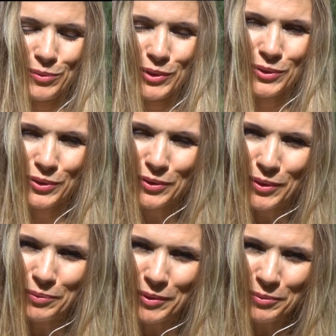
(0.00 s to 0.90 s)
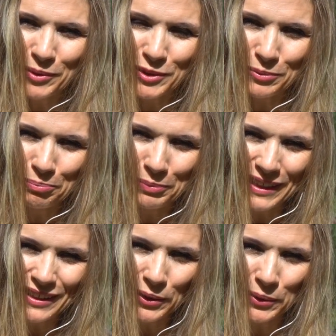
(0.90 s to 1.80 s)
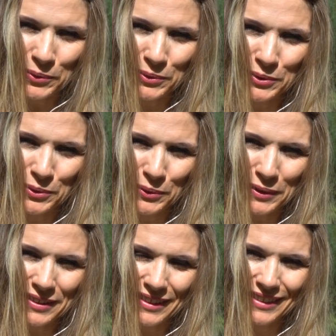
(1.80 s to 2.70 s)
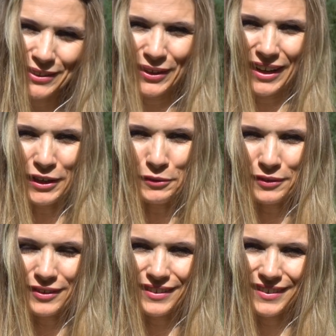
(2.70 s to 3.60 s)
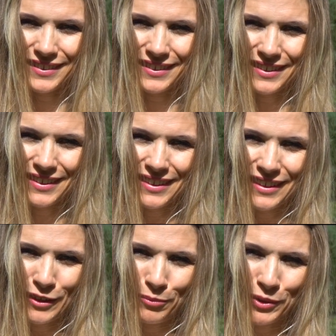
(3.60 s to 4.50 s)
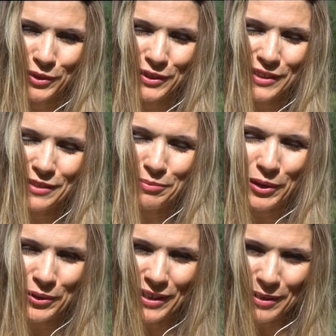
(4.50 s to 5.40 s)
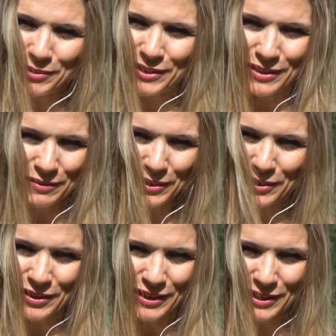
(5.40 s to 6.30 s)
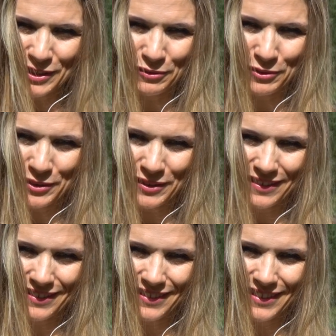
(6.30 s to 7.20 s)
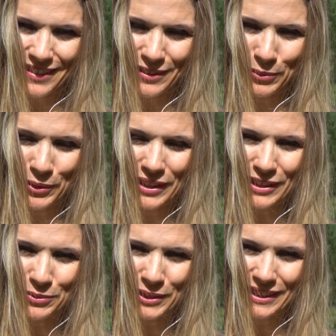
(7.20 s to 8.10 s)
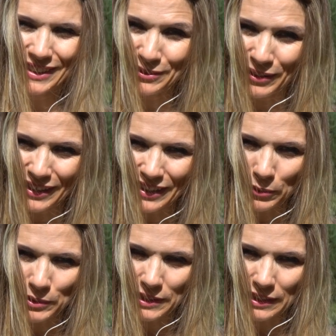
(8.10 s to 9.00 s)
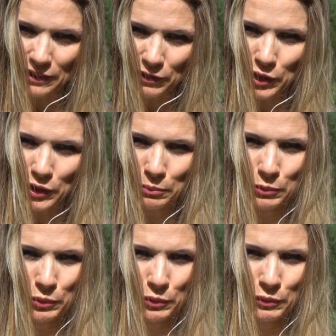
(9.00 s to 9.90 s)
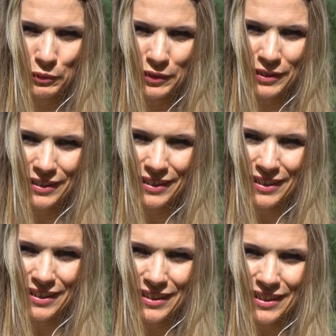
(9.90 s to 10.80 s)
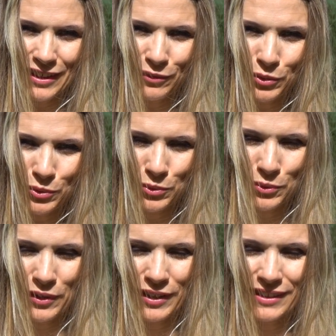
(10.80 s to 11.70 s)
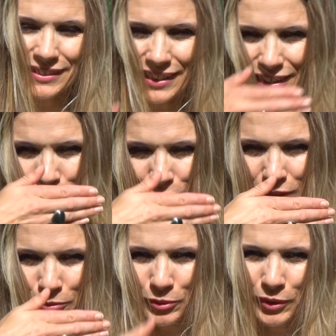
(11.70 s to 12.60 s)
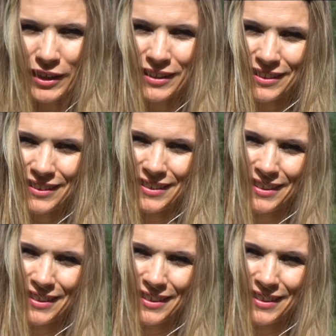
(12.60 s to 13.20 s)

But do you remember to be your own truth in your life? Because this paradigm is never going to shift. The world as we see it right now is never going to move if you know things and you keep quiet.